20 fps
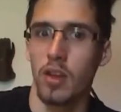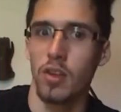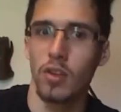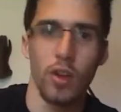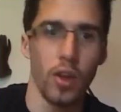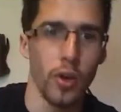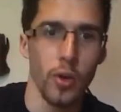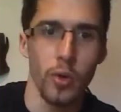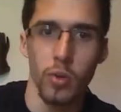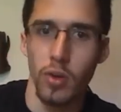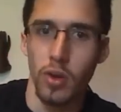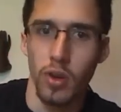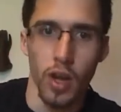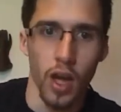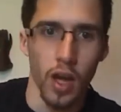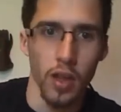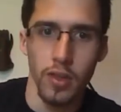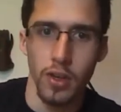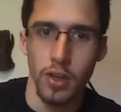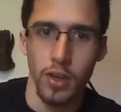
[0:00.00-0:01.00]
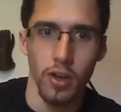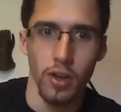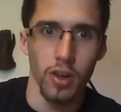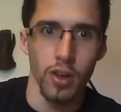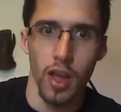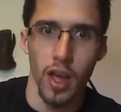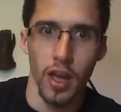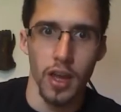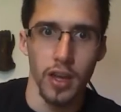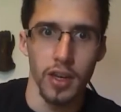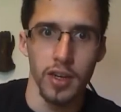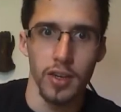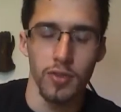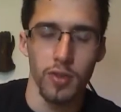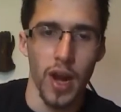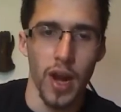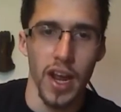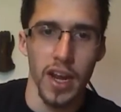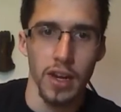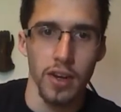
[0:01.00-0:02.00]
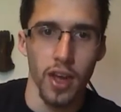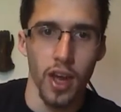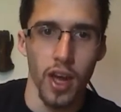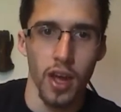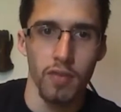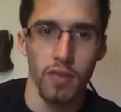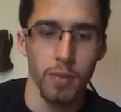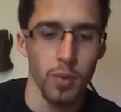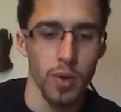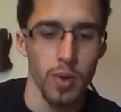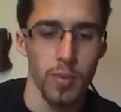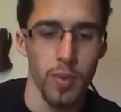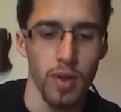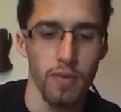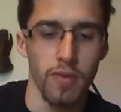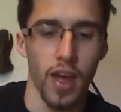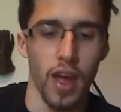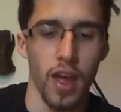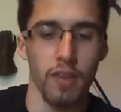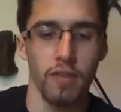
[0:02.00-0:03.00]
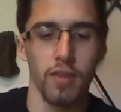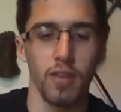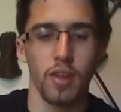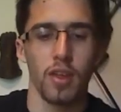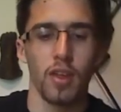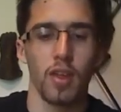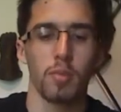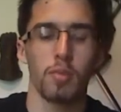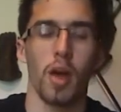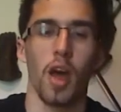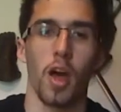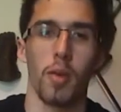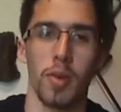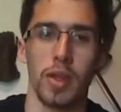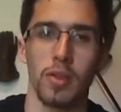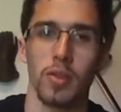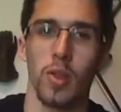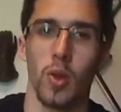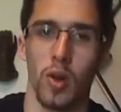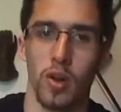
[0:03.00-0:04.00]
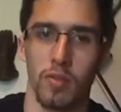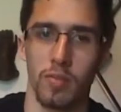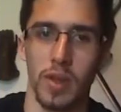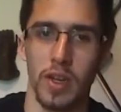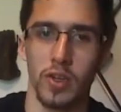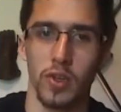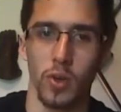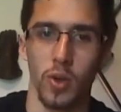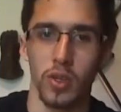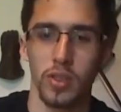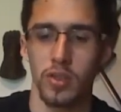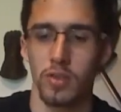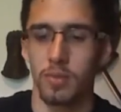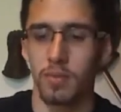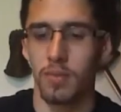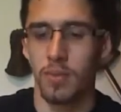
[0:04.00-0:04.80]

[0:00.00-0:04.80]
No, not the good aligned dragon god from 3.5. Bahamut, Lord of Minotaurs.